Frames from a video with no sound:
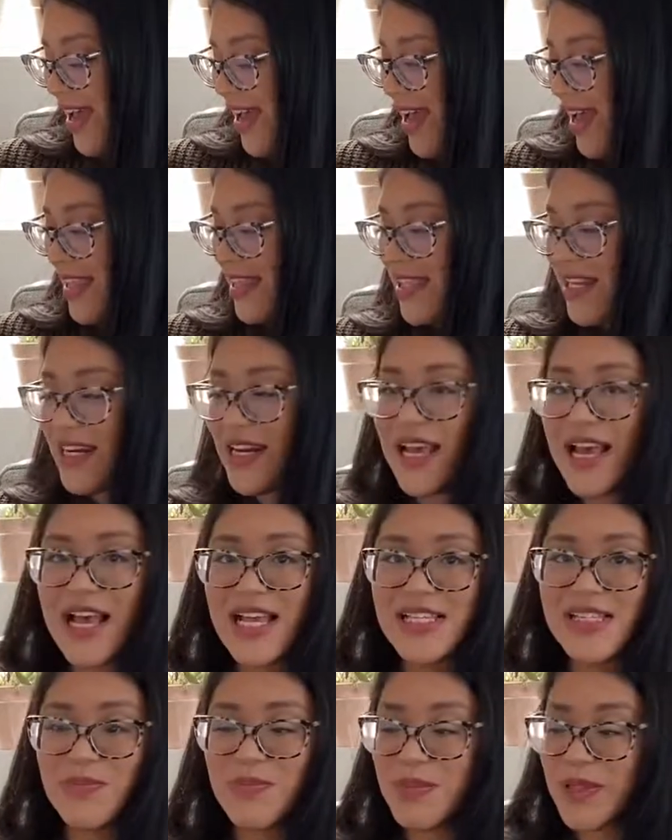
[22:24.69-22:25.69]
And then it
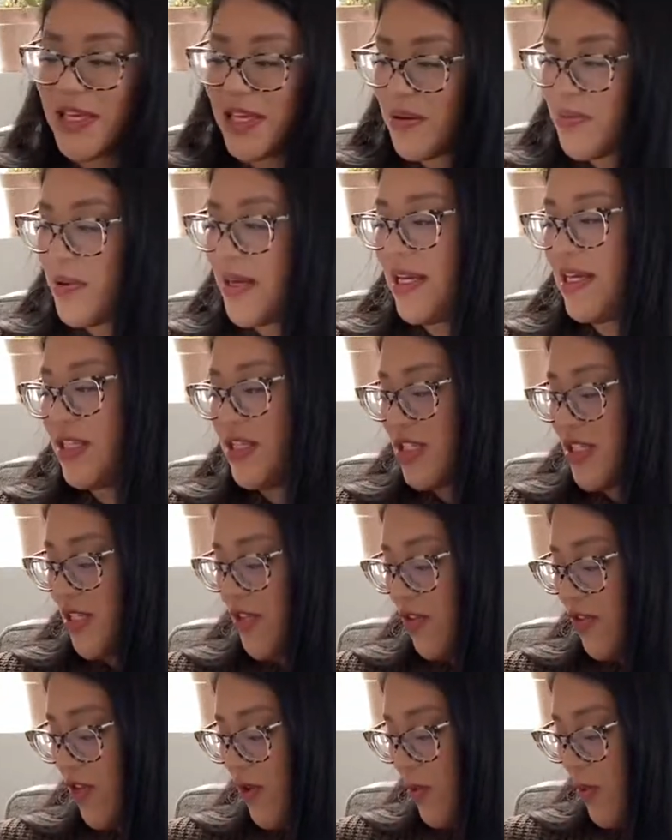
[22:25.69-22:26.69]
has blank pages if
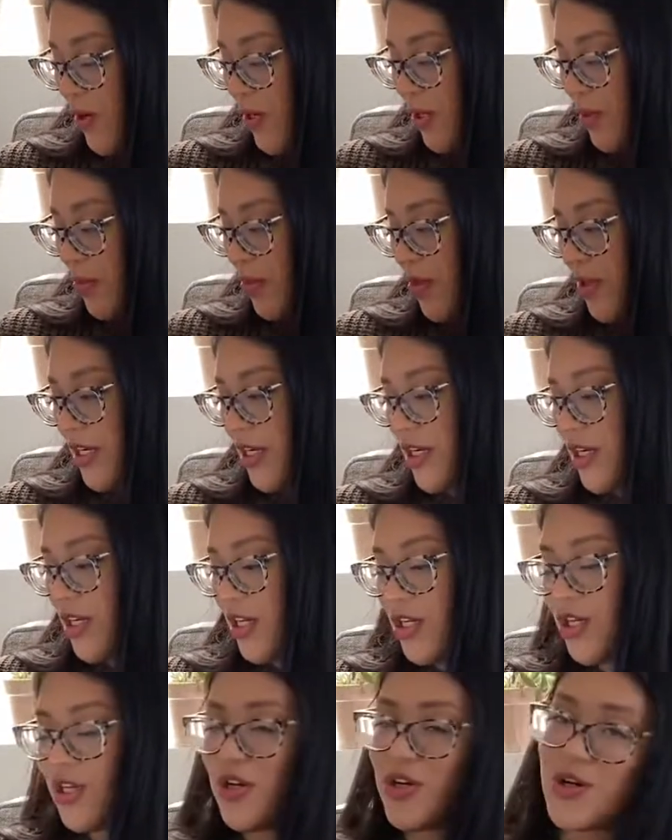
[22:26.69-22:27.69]
you want to put in
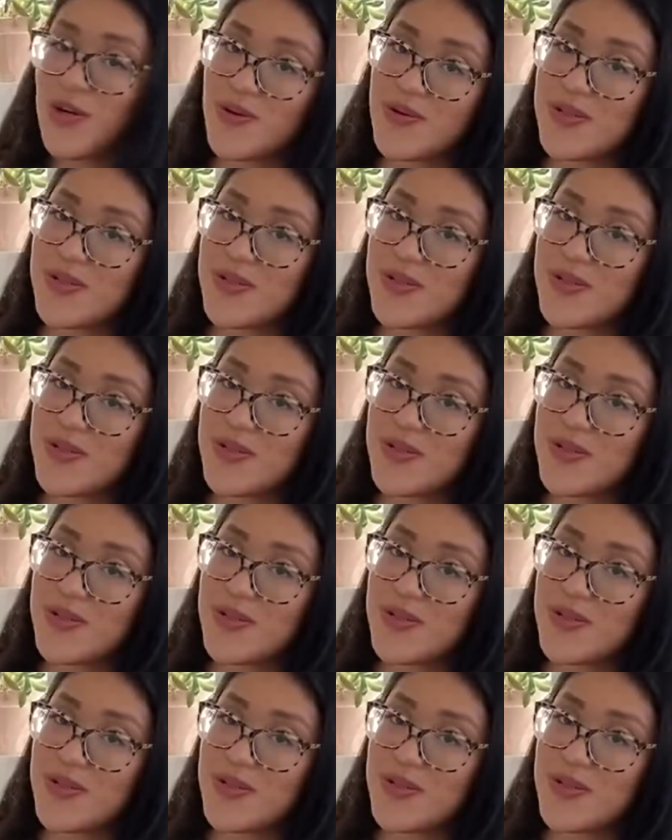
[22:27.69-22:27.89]
your own